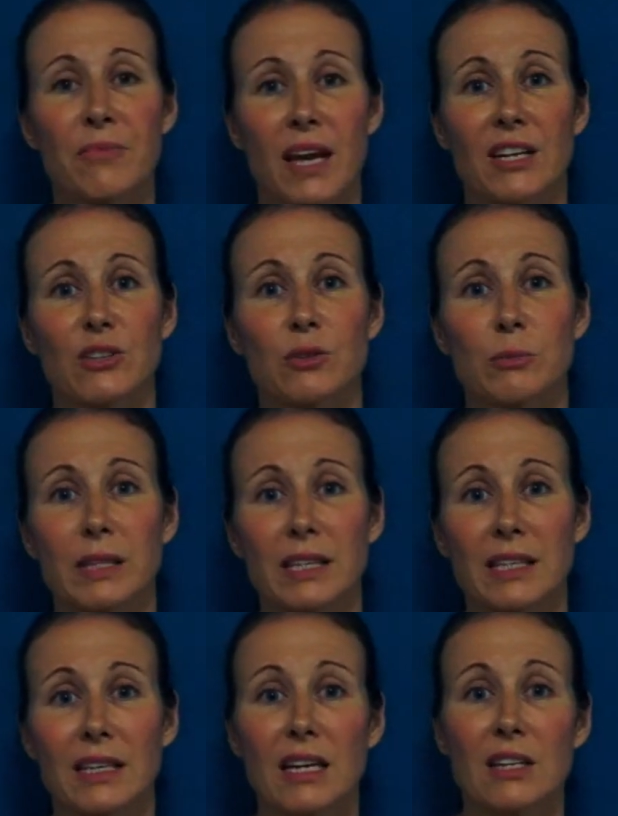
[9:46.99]
and you'll
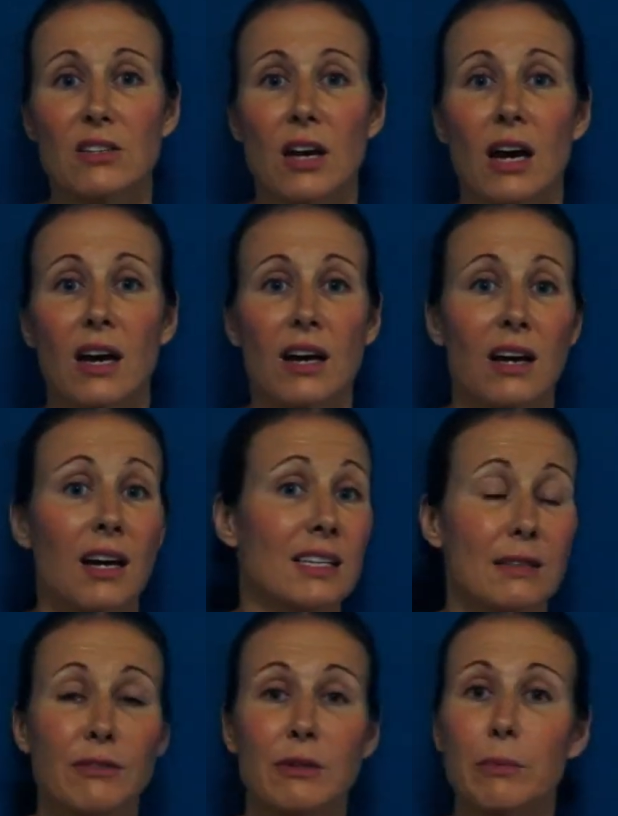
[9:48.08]
be a
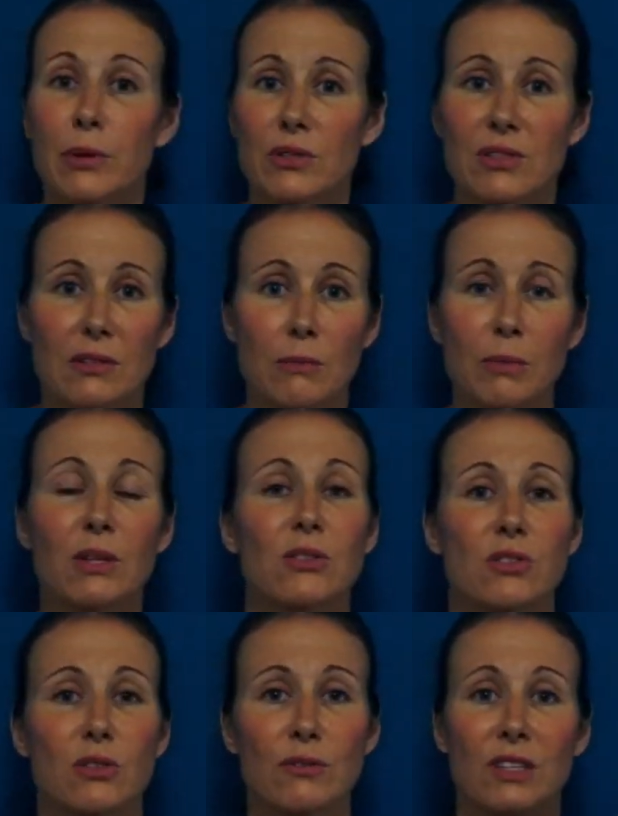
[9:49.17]
different person
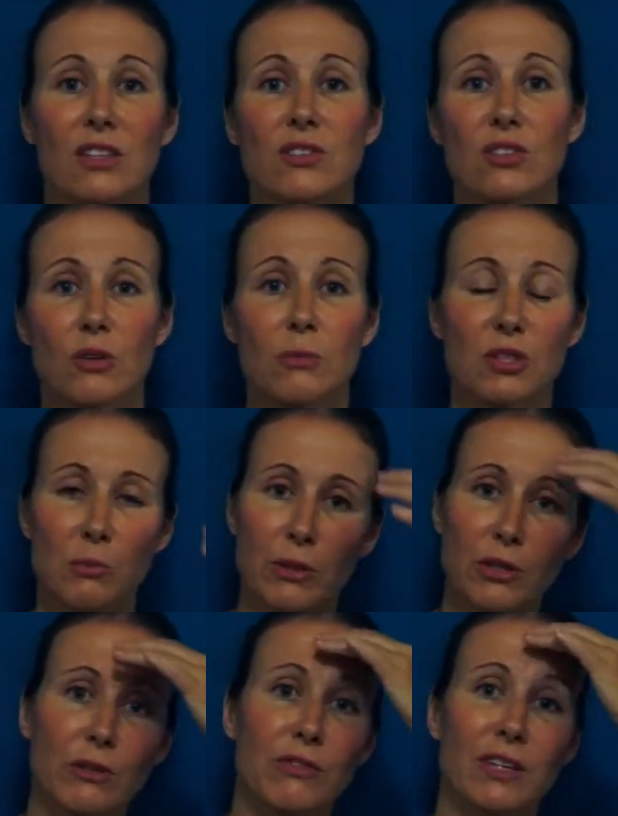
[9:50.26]
because you've done so much
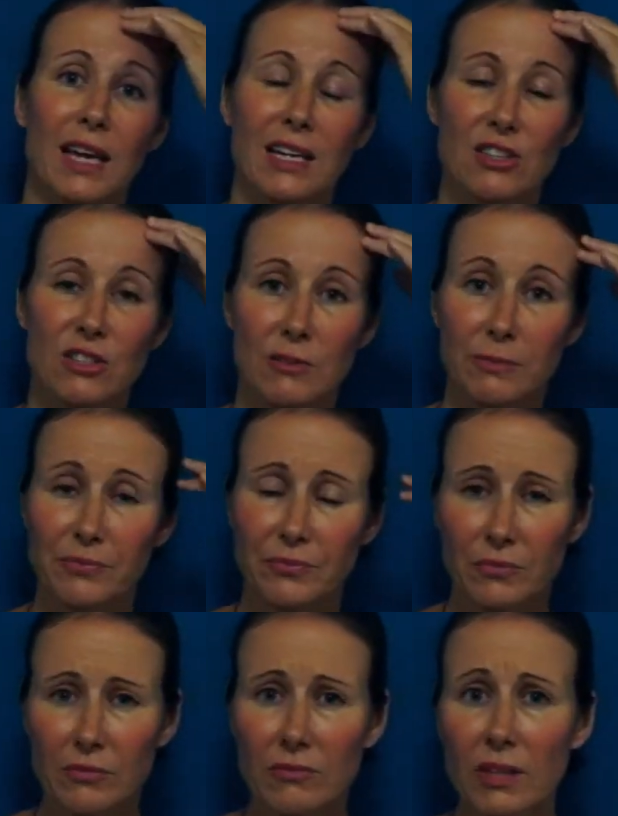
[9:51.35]
purification.
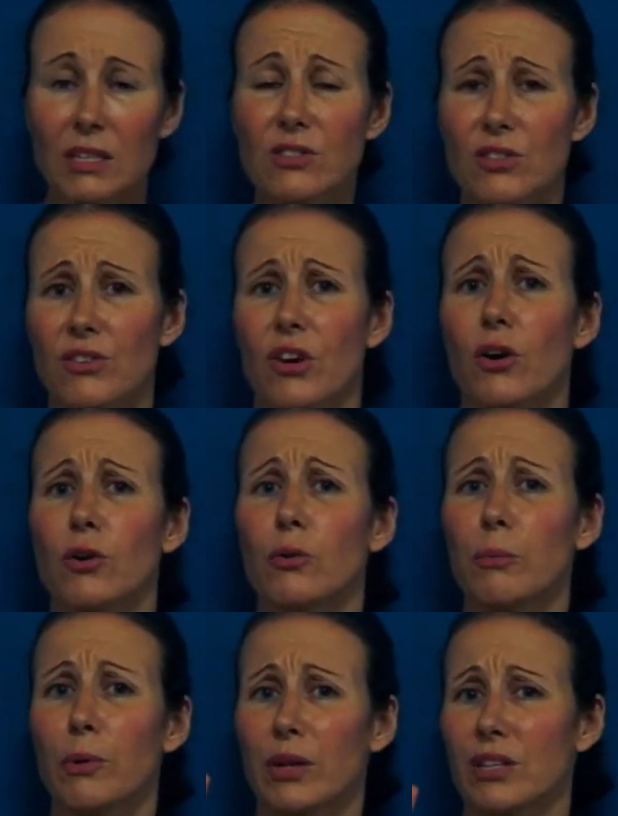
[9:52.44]
So the whole
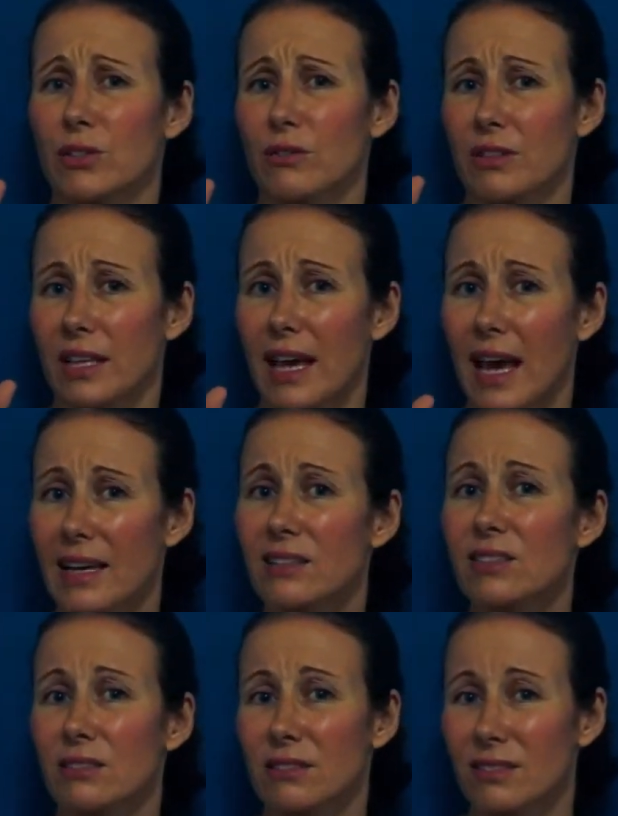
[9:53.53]
point of the
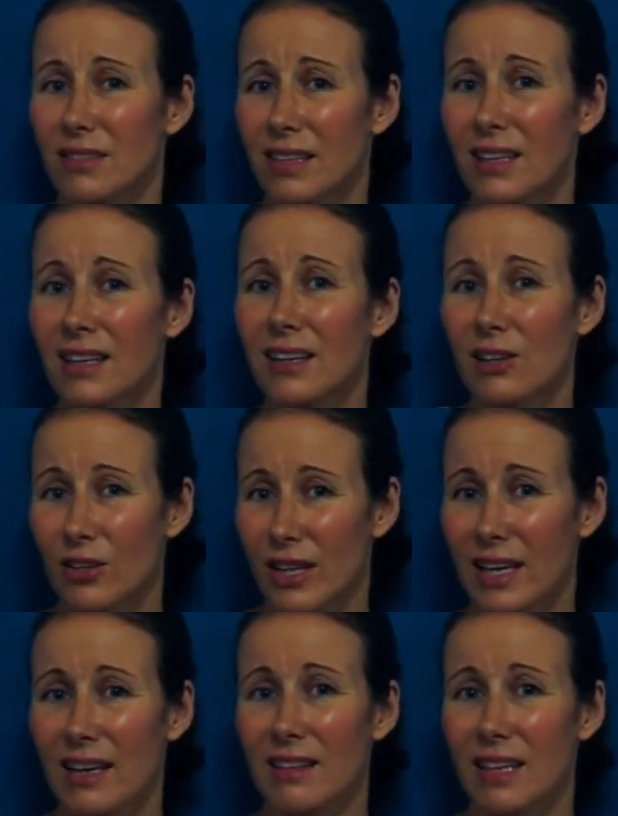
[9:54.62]
candle,
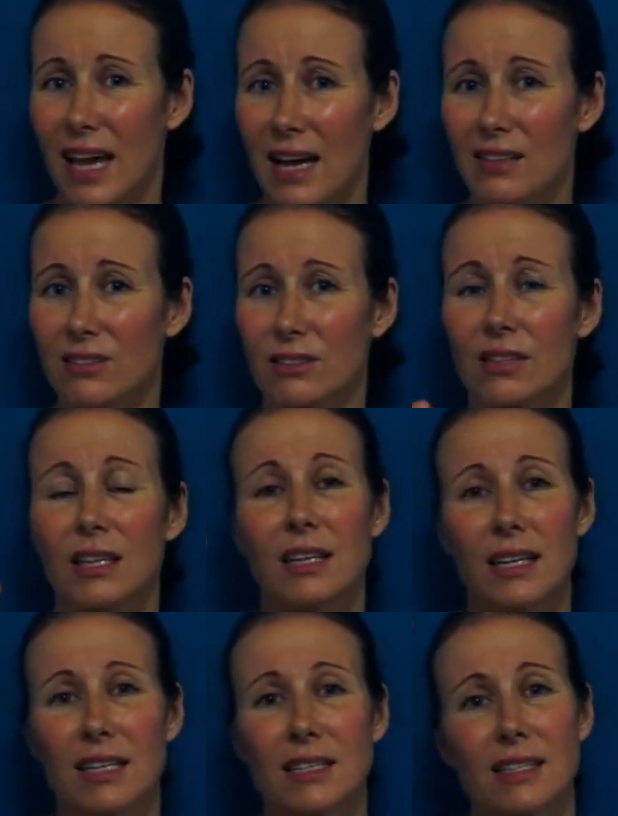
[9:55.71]
looking at the candle,
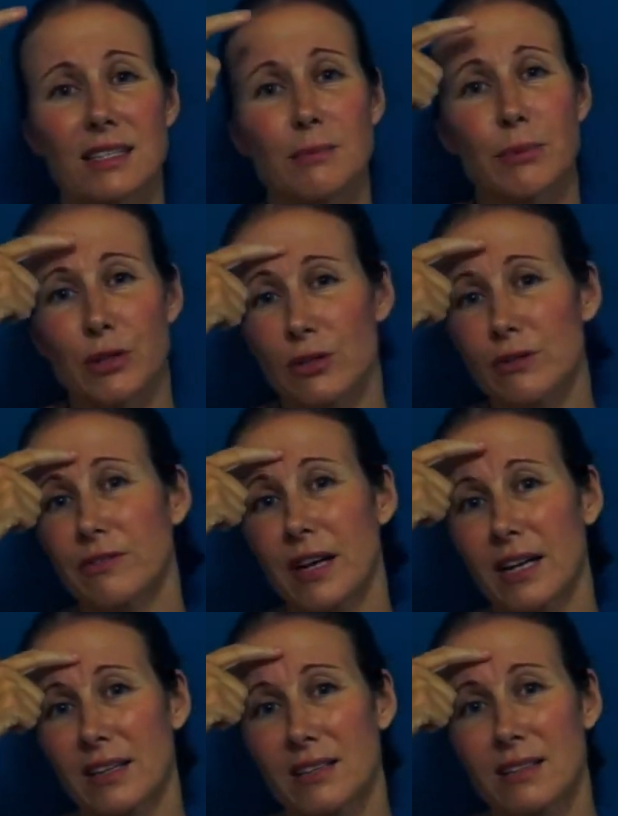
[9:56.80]
is it's
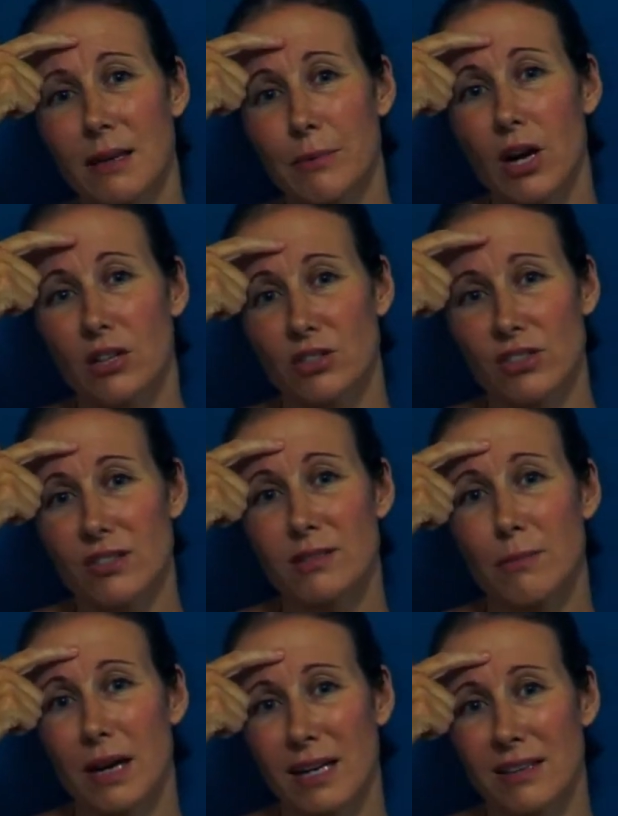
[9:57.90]
purifying the subconscious
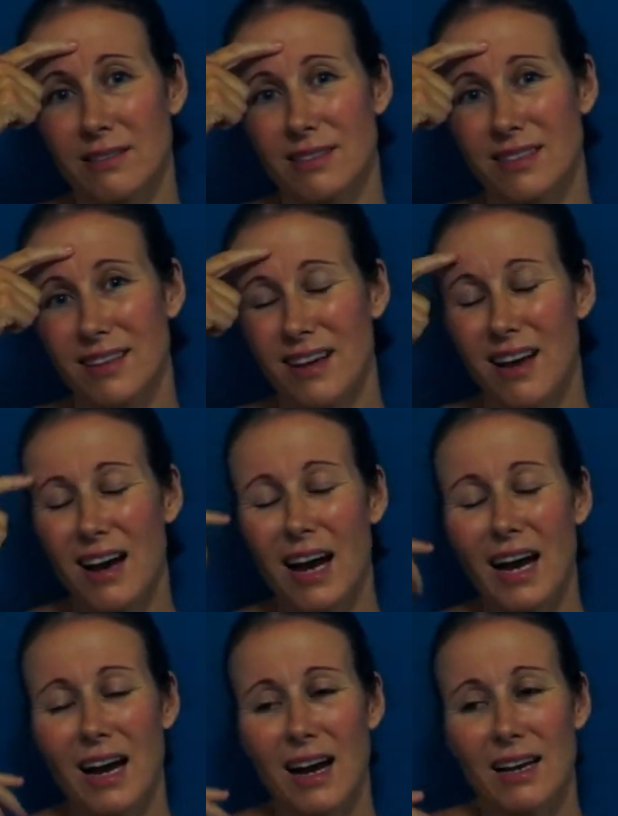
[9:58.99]
mind.
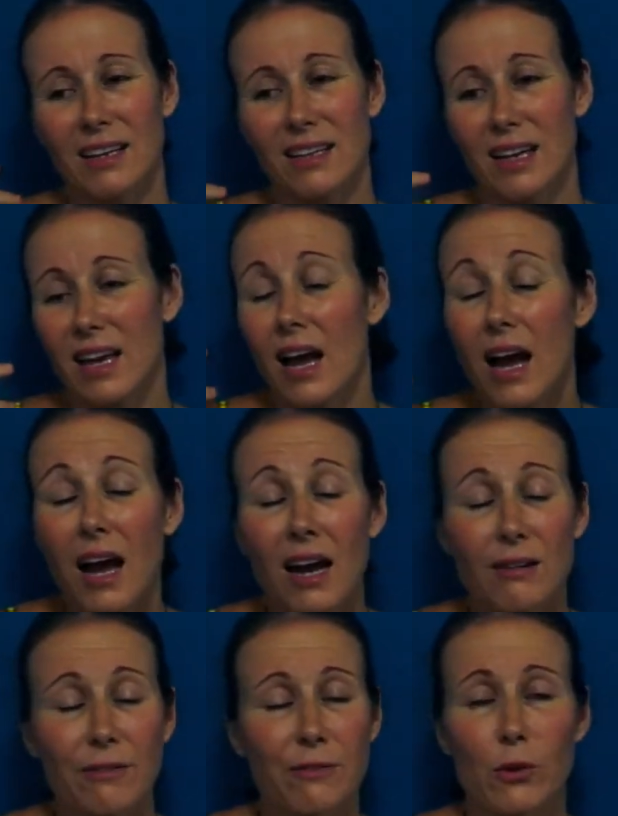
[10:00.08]
I
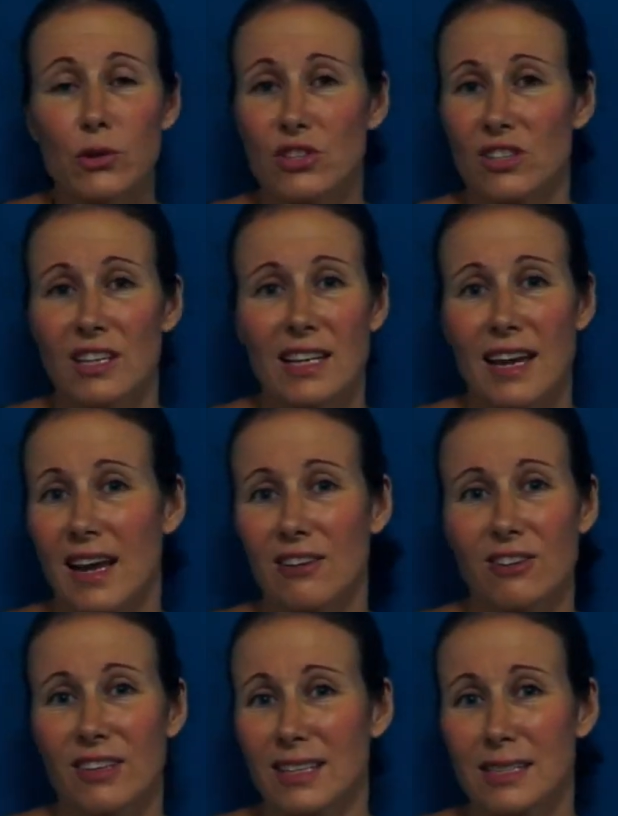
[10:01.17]
unfortunately
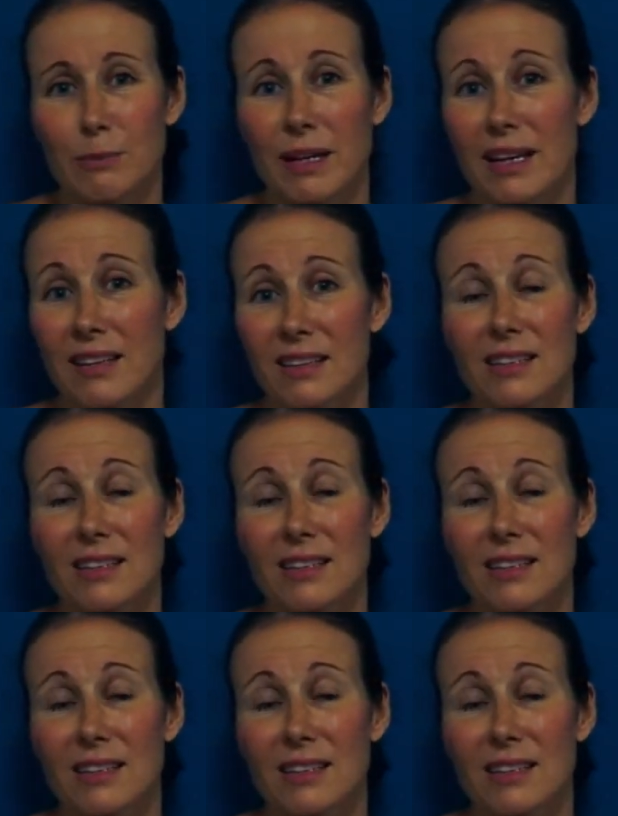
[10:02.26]
cannot explain the